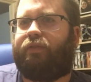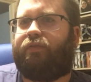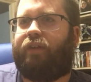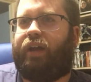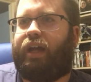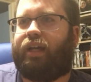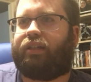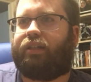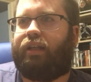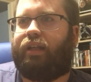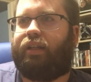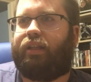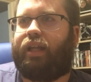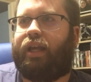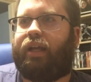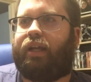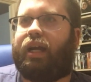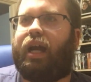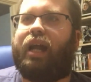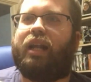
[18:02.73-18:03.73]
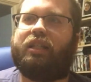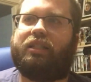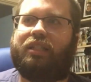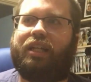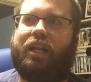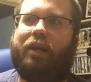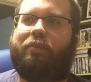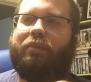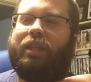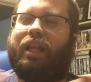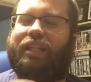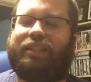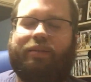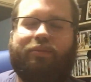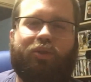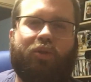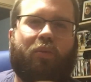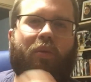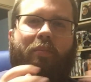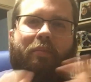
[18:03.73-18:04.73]
the fact that they kind of set up in the last
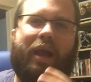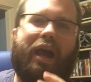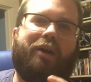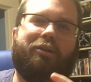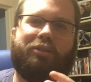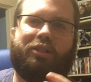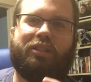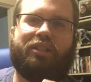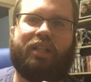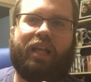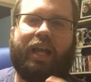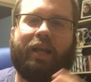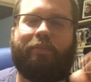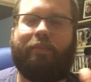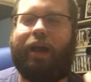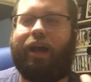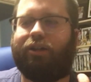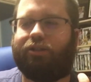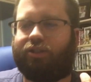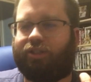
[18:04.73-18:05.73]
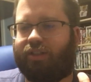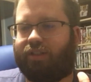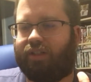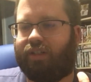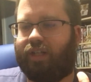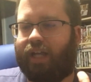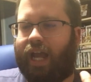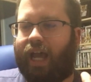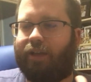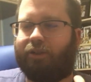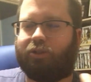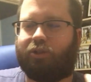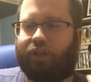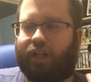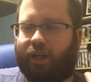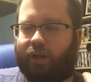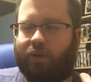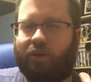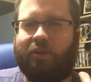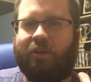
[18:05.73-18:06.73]
episode where Mouse and Alice are
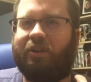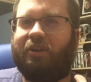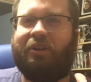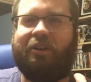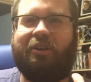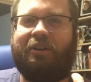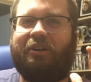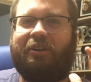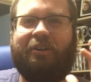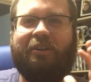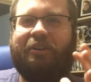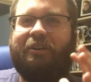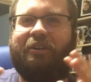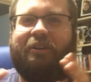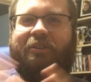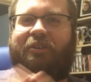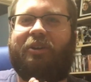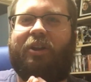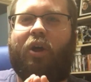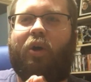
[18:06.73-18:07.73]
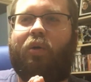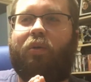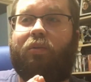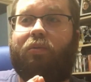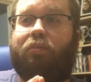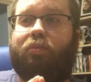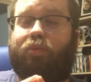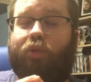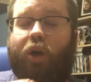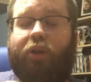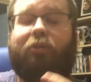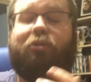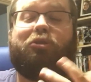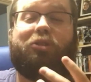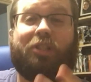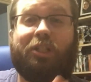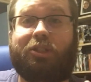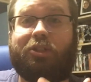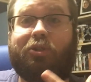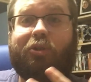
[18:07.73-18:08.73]
like, you know, brother,
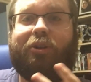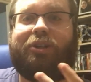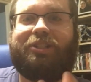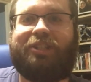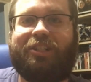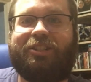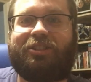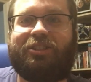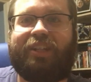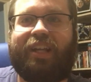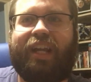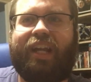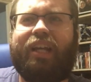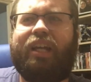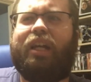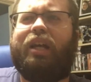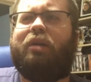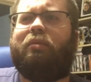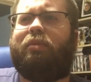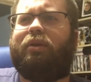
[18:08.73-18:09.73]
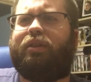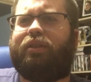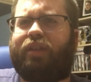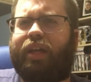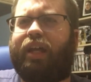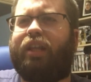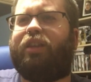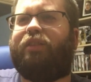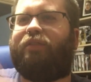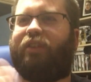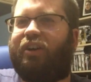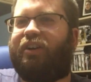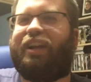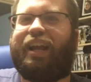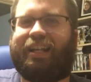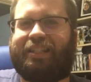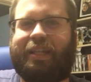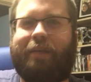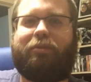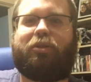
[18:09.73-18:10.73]
sister, essentially. But then the very
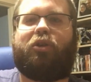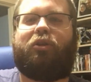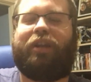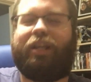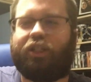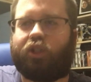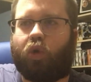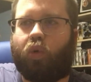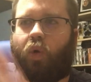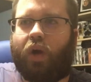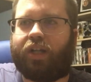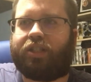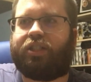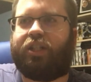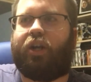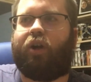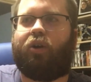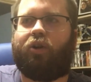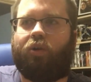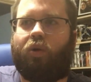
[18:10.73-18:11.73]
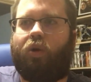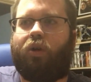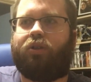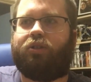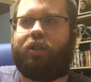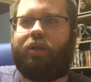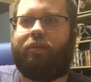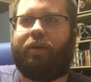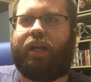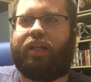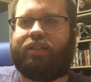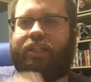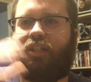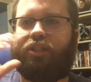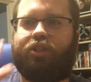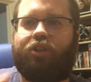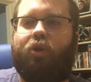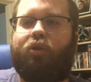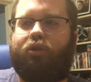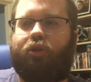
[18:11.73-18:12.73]
next episode, he's questioning her loyalty because
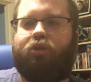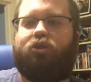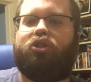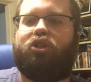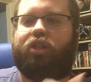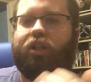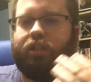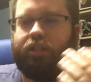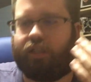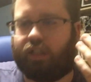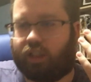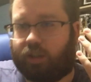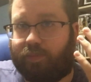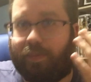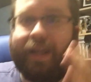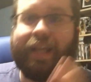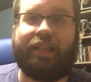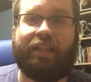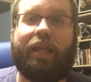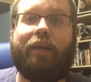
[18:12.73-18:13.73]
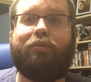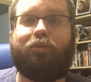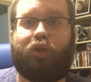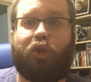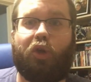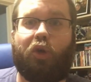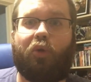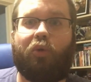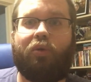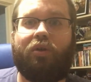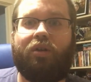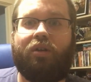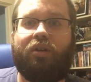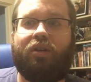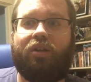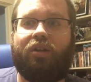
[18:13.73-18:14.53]
he's so used to just being them two,